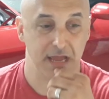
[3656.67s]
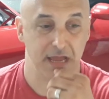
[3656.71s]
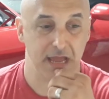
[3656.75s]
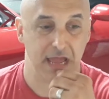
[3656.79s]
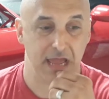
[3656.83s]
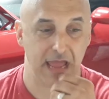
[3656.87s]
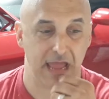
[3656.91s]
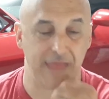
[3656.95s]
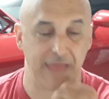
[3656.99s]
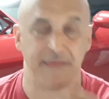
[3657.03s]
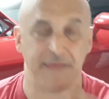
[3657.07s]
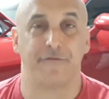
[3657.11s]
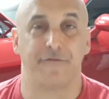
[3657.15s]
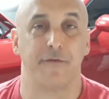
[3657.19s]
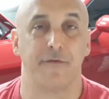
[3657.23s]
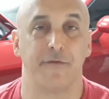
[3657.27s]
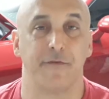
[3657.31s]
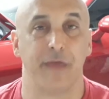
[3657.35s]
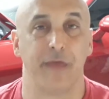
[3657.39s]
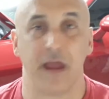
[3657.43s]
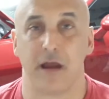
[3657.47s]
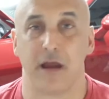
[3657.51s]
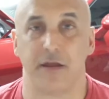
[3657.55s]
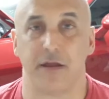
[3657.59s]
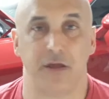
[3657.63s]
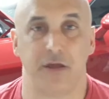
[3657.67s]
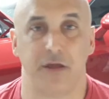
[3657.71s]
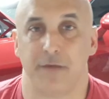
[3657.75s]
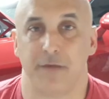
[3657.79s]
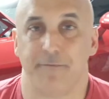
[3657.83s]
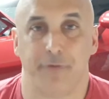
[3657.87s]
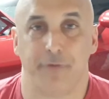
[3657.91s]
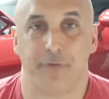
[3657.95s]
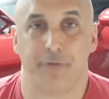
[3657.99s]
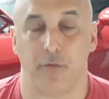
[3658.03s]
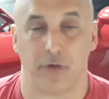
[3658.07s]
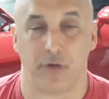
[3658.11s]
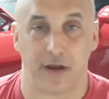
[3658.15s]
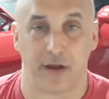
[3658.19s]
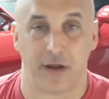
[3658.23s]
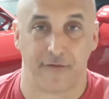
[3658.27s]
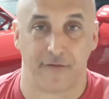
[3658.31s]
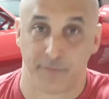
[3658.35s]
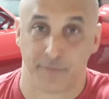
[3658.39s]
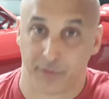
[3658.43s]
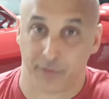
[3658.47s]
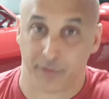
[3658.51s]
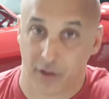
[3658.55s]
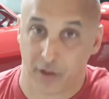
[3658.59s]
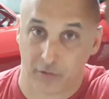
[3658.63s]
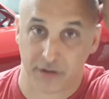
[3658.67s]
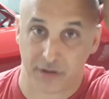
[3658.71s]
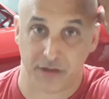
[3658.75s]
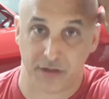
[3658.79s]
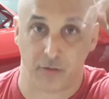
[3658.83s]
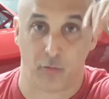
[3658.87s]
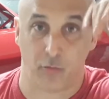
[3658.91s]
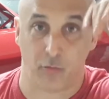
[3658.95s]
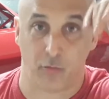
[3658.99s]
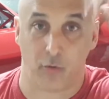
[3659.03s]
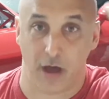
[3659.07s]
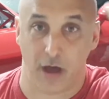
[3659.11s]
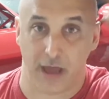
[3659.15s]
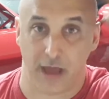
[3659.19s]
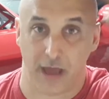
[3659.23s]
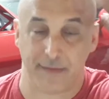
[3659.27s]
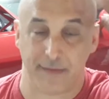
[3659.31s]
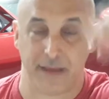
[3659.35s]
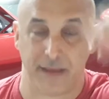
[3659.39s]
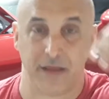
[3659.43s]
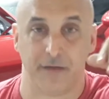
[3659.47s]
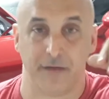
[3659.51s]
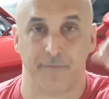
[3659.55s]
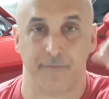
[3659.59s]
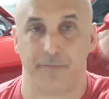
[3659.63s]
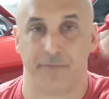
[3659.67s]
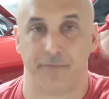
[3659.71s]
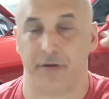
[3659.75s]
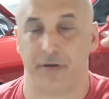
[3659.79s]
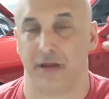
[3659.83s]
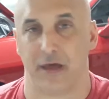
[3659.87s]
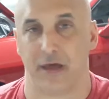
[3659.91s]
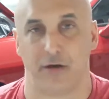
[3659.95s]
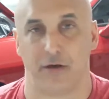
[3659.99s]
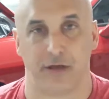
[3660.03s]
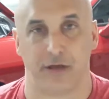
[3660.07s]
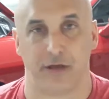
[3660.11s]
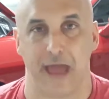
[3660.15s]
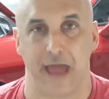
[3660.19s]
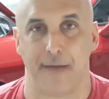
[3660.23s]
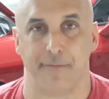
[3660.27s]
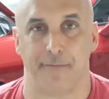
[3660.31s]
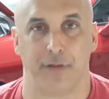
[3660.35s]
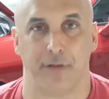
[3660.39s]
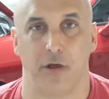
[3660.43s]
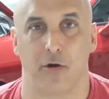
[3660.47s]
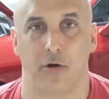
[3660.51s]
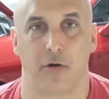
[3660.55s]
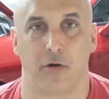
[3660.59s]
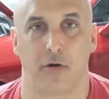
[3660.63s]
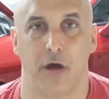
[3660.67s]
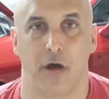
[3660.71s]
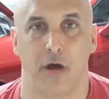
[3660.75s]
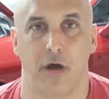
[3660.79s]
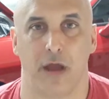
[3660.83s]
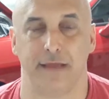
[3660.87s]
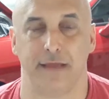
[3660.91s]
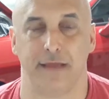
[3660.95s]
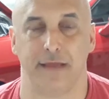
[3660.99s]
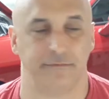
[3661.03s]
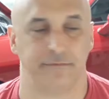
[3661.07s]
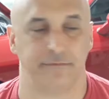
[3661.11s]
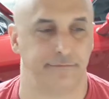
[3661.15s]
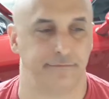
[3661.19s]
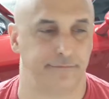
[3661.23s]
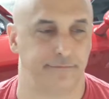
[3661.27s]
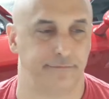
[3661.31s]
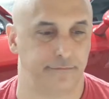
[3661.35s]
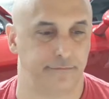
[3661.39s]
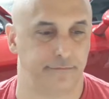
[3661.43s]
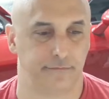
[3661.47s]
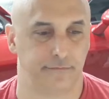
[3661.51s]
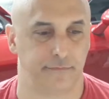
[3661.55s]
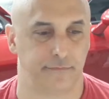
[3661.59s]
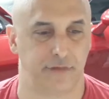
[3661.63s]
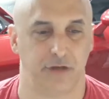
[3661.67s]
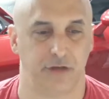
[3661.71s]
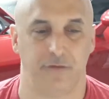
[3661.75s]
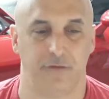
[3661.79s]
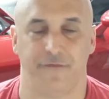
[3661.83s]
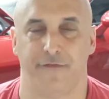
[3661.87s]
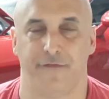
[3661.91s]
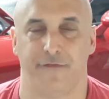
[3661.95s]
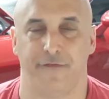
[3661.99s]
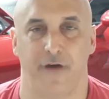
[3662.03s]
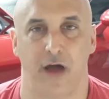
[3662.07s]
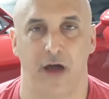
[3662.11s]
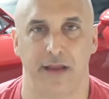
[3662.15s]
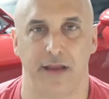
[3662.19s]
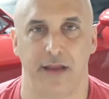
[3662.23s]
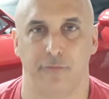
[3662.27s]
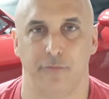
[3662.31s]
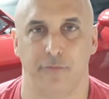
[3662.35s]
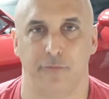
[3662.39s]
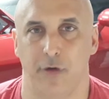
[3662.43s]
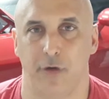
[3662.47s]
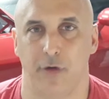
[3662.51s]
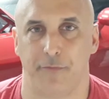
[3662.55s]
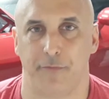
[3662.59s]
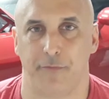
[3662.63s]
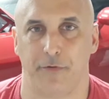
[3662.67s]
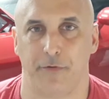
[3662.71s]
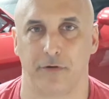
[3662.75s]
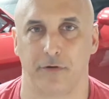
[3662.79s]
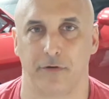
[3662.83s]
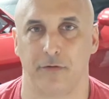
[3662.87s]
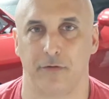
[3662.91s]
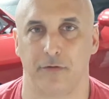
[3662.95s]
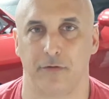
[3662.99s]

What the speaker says: And then from there, you can put whatever blower you want. I mean, you can put a Hellcat blower on it and do fine and Whipple or